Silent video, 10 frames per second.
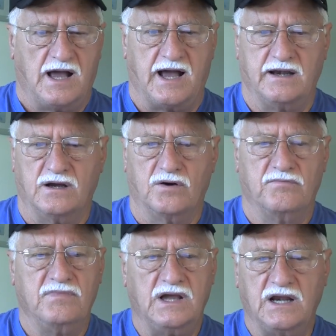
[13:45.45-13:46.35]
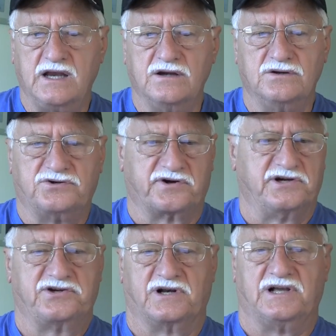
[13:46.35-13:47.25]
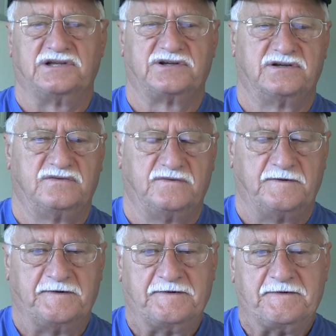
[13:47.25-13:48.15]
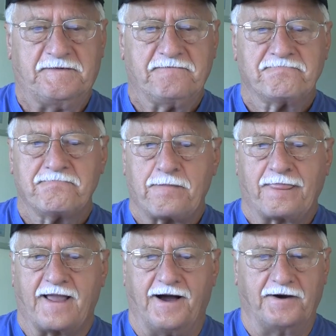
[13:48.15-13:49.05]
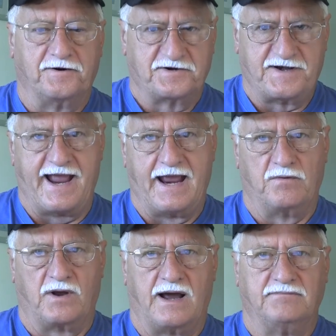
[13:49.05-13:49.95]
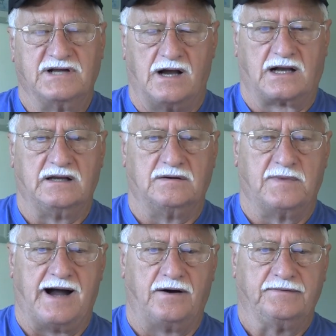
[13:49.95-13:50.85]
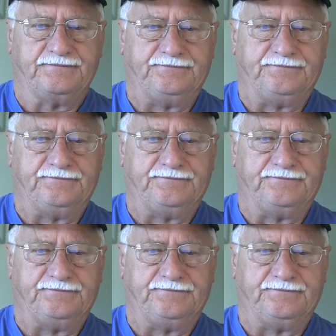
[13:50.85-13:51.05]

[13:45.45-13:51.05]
I know many nutritionalists understand what I'm talking about.